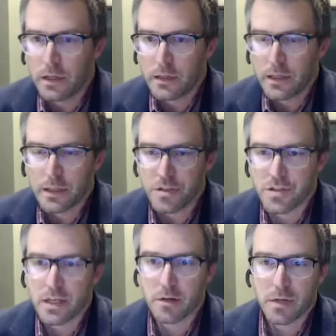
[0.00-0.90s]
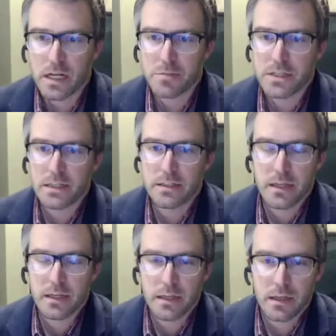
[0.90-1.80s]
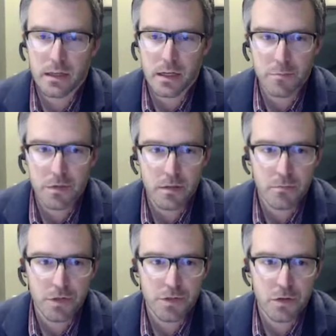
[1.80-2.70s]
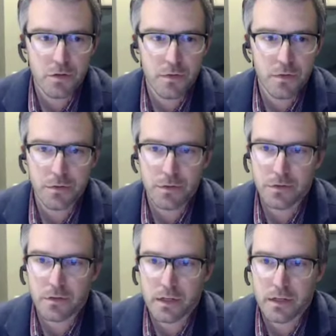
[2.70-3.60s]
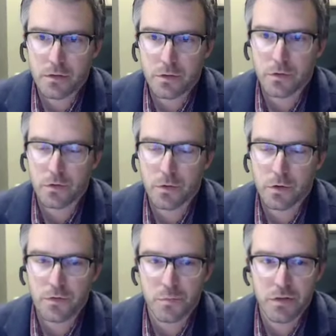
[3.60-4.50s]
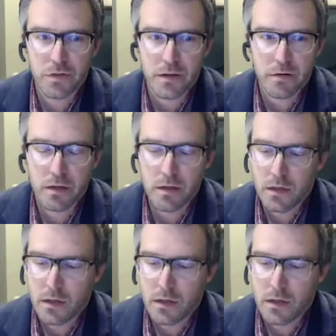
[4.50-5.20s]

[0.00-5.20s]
Yeah, like she said, my name's Keaton Denlay. I'm the Registrar of Voters and Clerk Recorder for Butte County.